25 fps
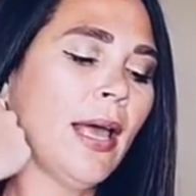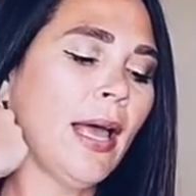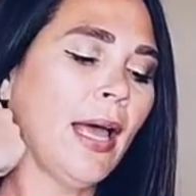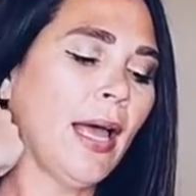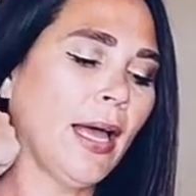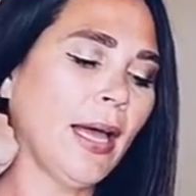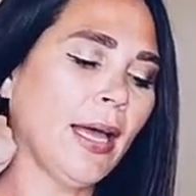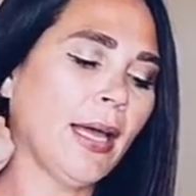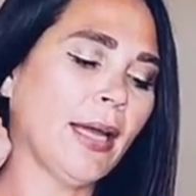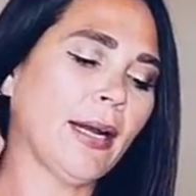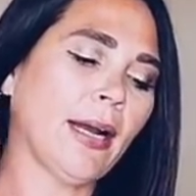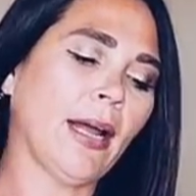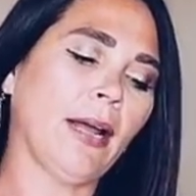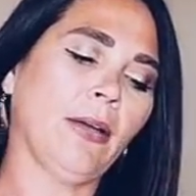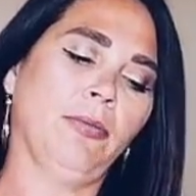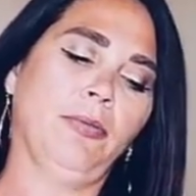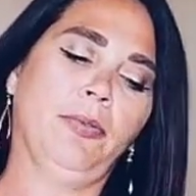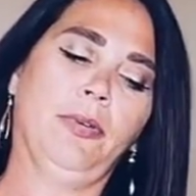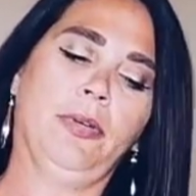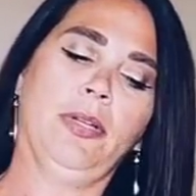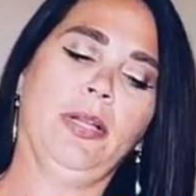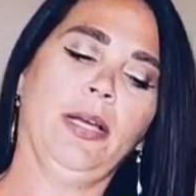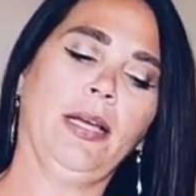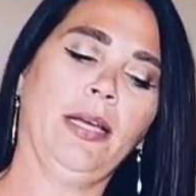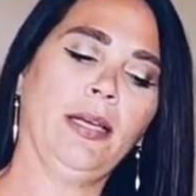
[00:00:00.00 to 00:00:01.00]
And I
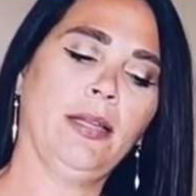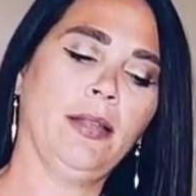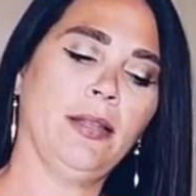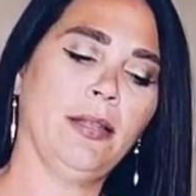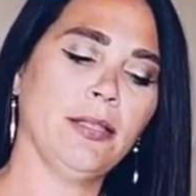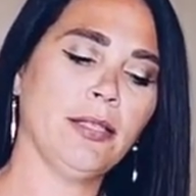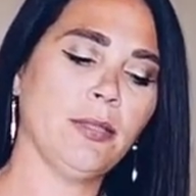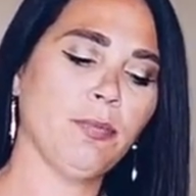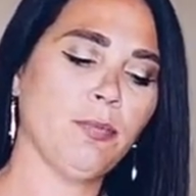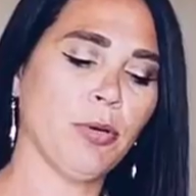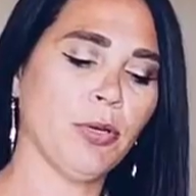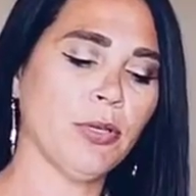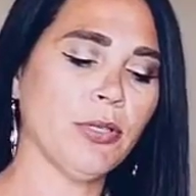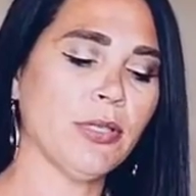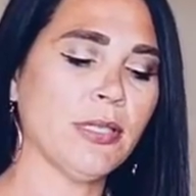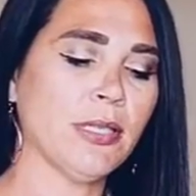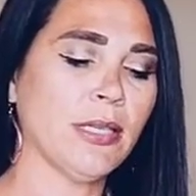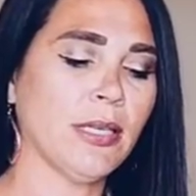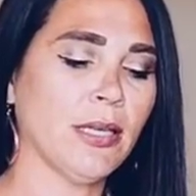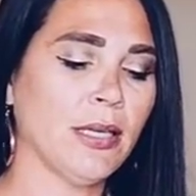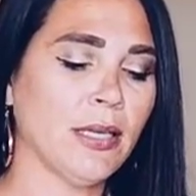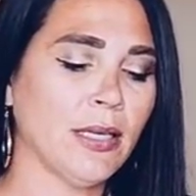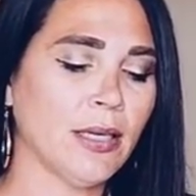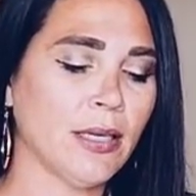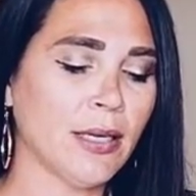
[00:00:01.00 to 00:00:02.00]
feel like this
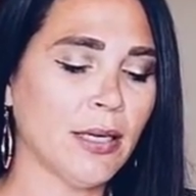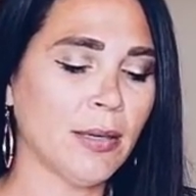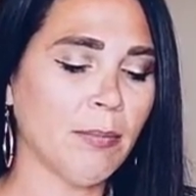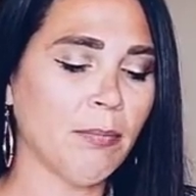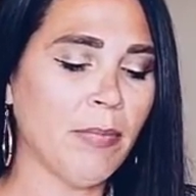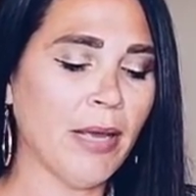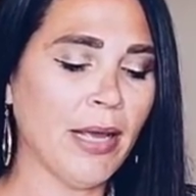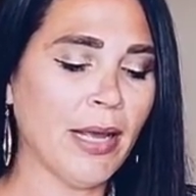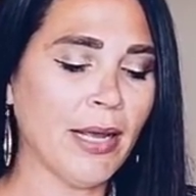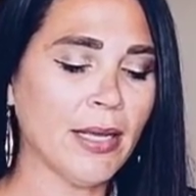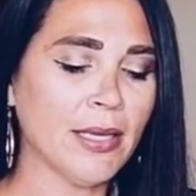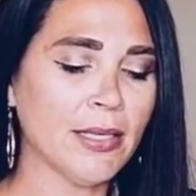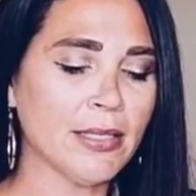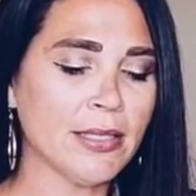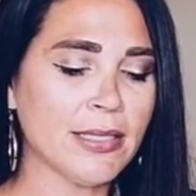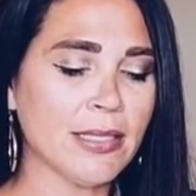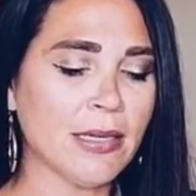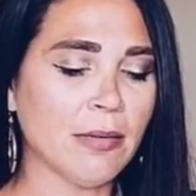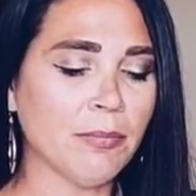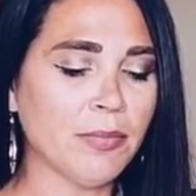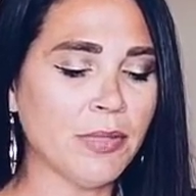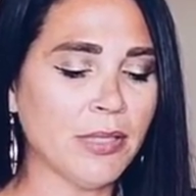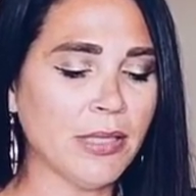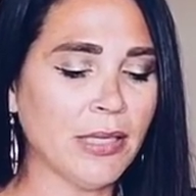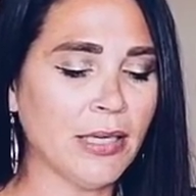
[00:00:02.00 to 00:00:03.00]
person may get
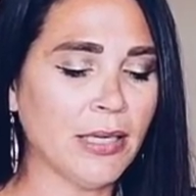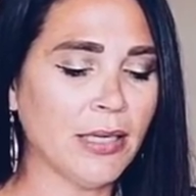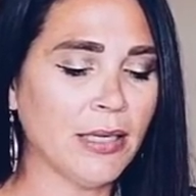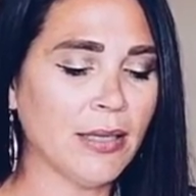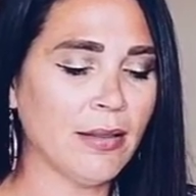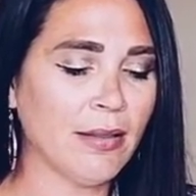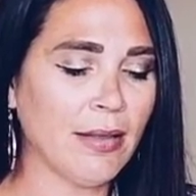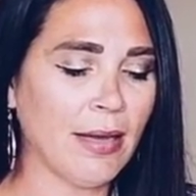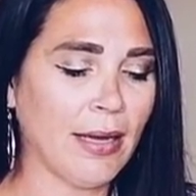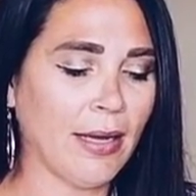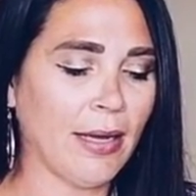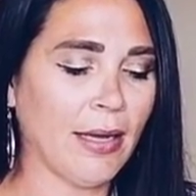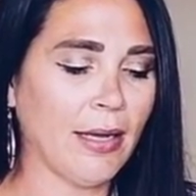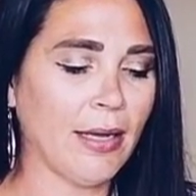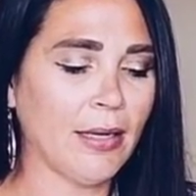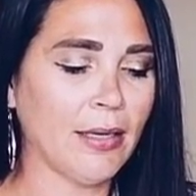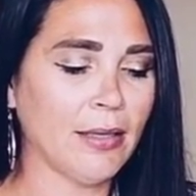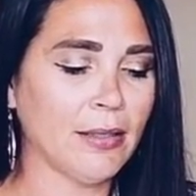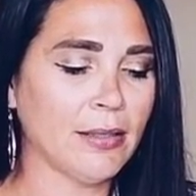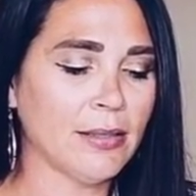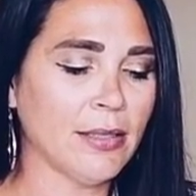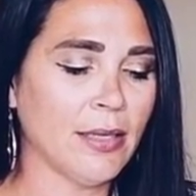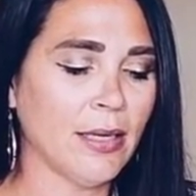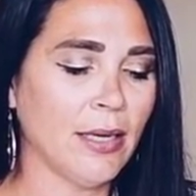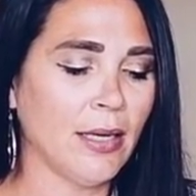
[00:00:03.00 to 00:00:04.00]
something
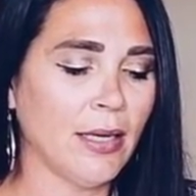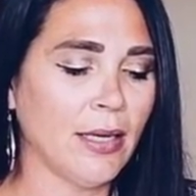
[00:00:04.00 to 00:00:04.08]
that